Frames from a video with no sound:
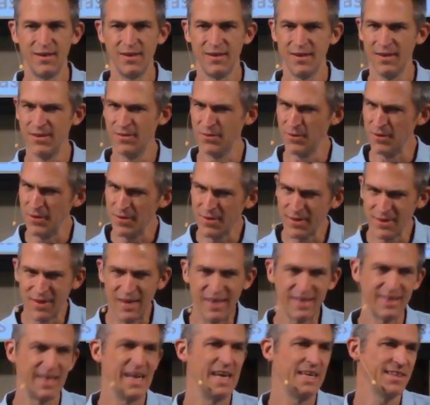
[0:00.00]
Is there anything
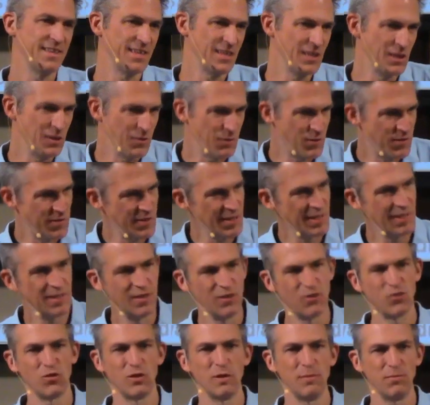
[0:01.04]
like that that you've seen in
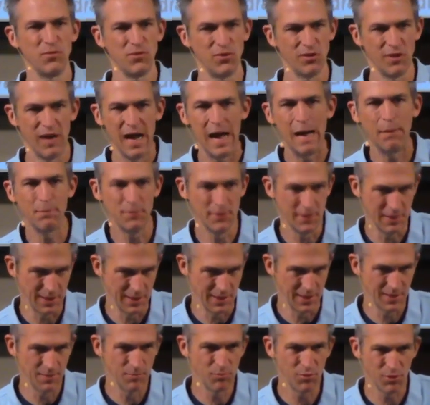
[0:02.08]
Scripture happening,
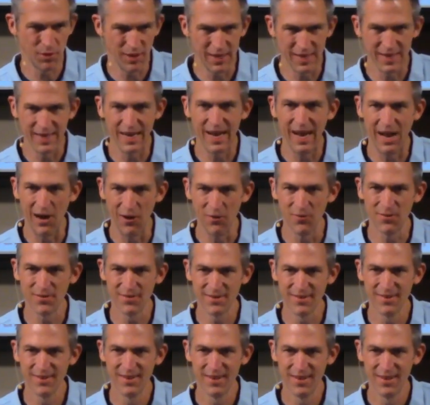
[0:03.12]
playing out?
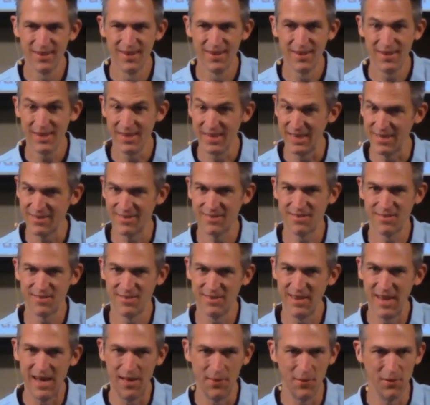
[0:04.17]
It's,
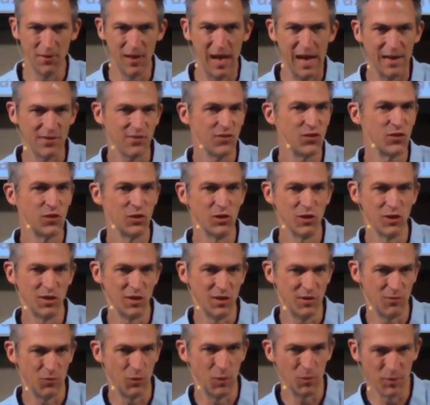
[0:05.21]
yeah, the last third
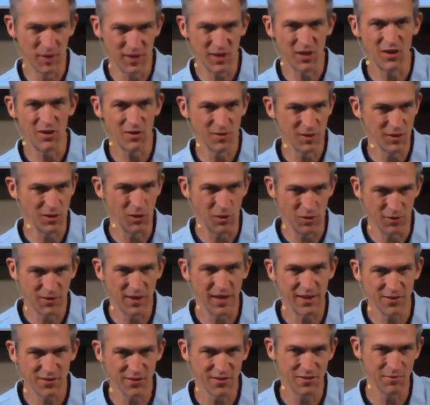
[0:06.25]
of what we call the Old
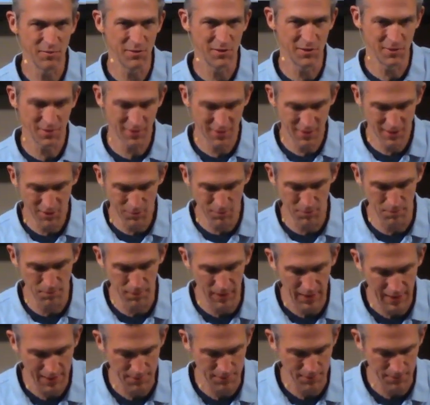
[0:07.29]
Testament or the Hebrew
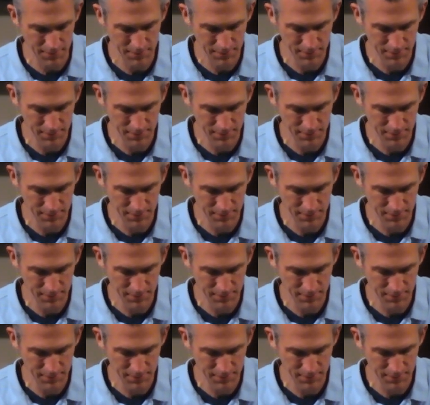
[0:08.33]
Bible.